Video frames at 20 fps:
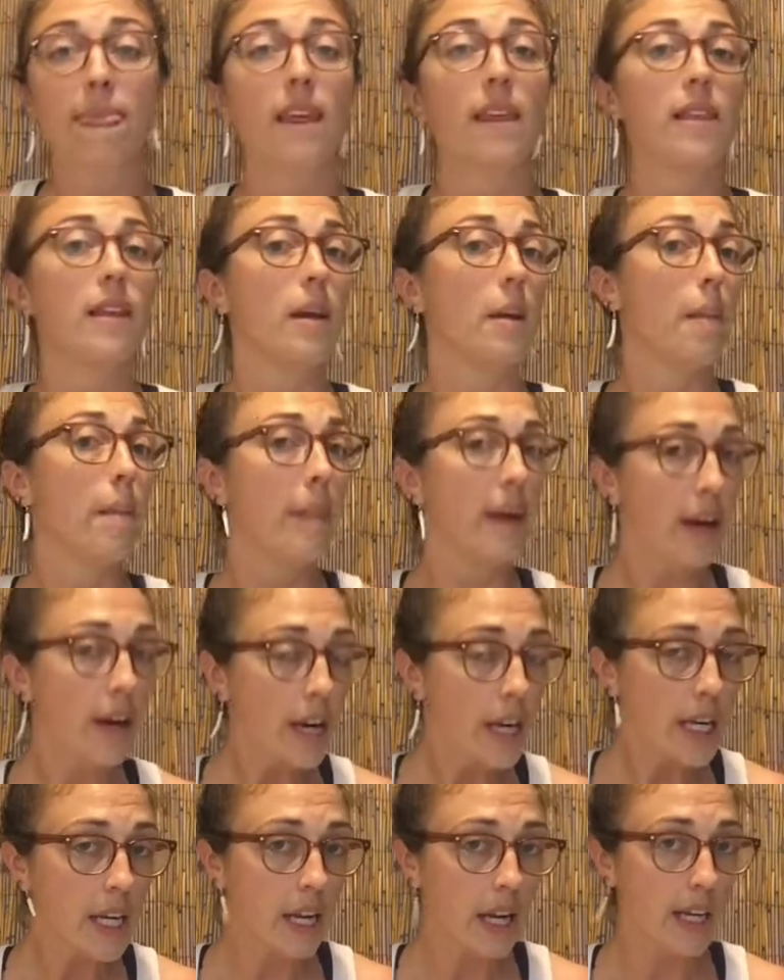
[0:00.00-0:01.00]
The
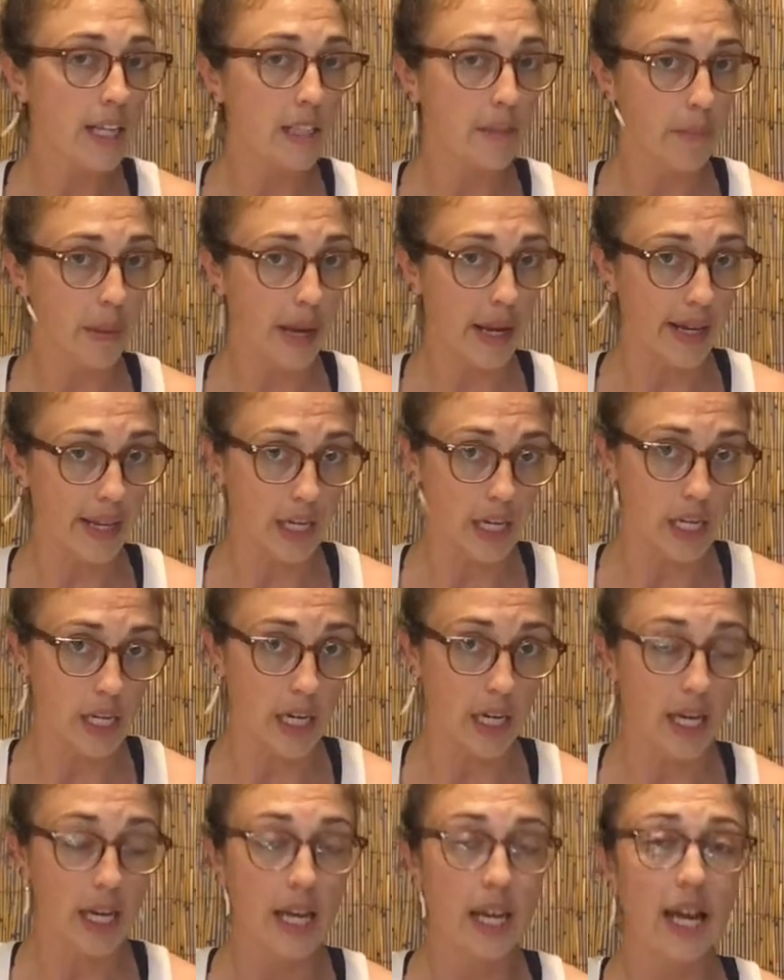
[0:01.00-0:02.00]
Americanized
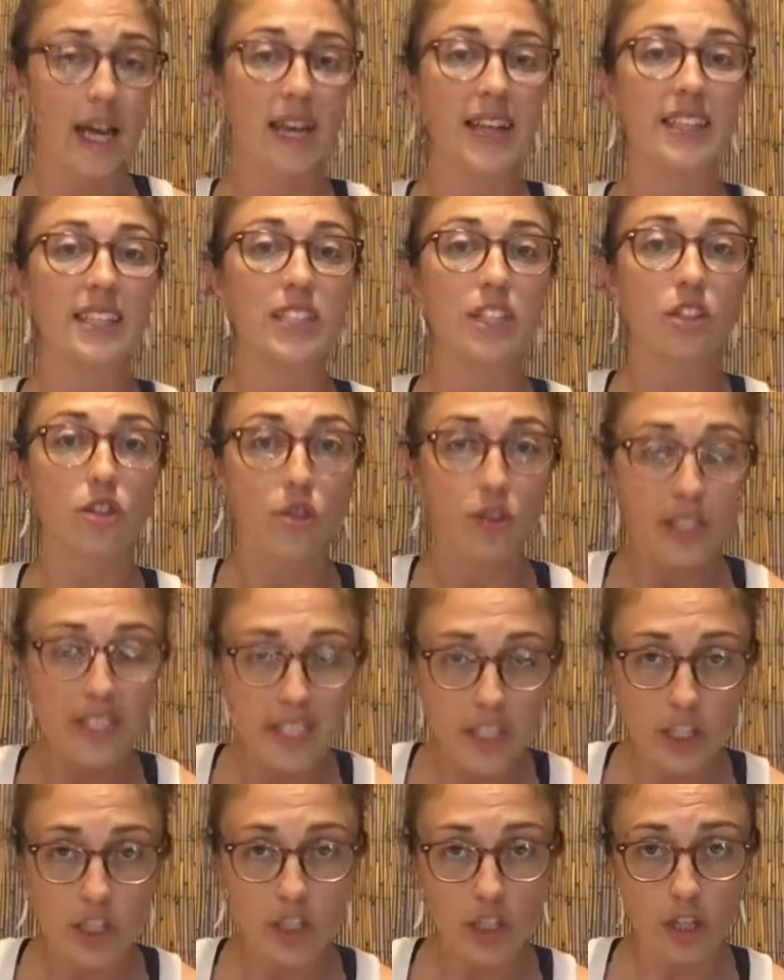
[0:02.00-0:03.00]
Bengkung is
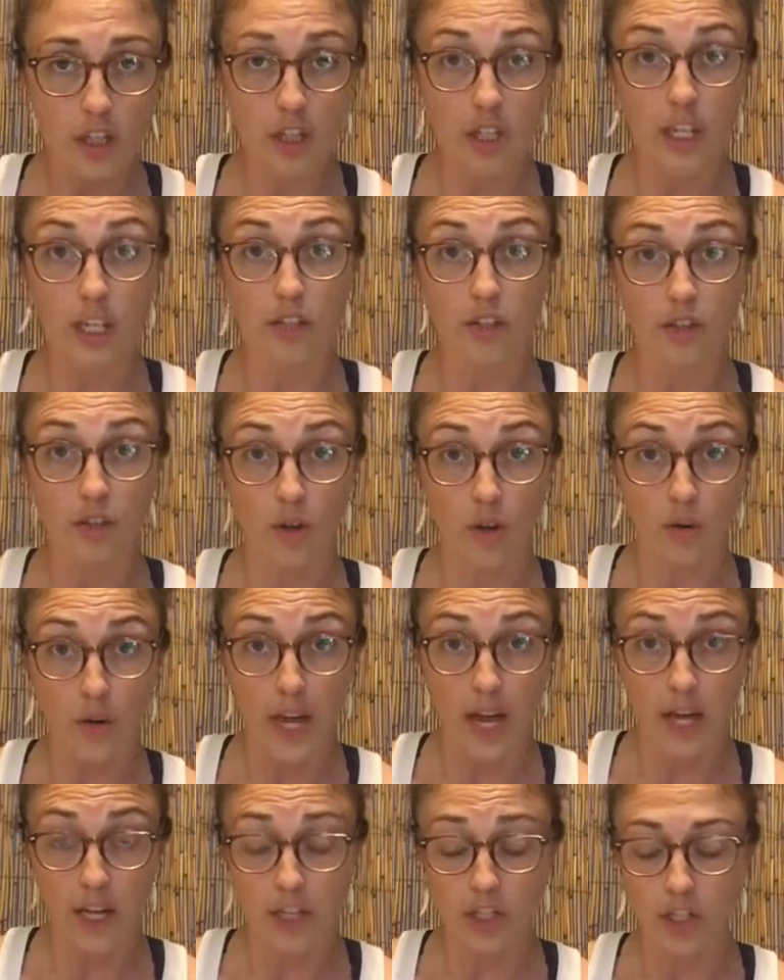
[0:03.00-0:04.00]
traditionally a sewn
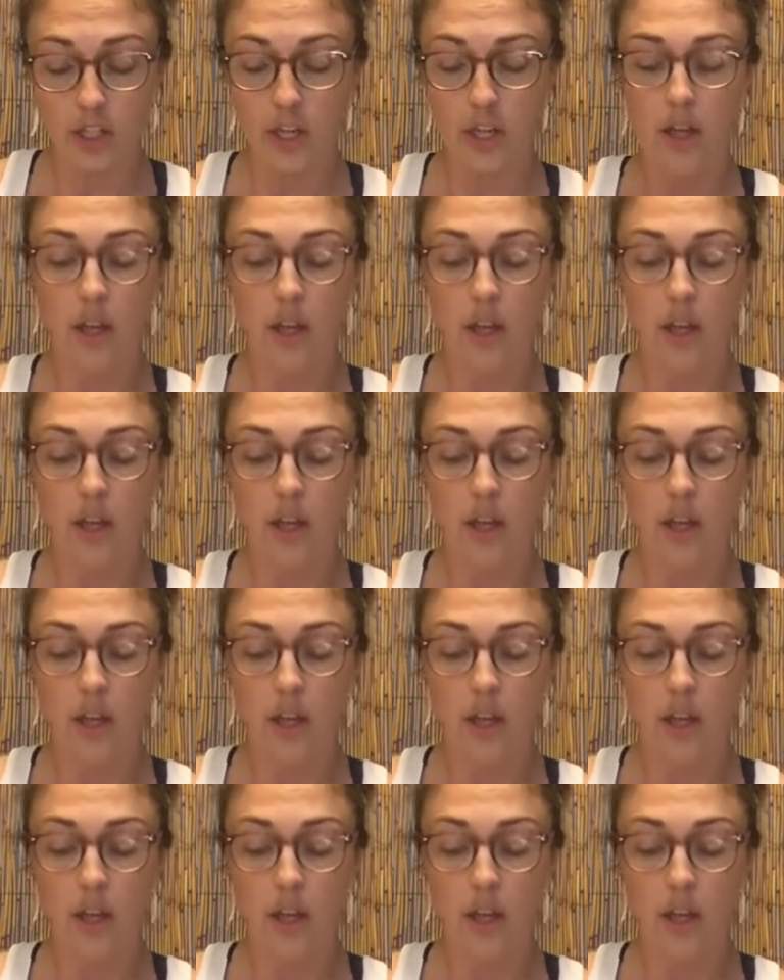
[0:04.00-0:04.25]
edge.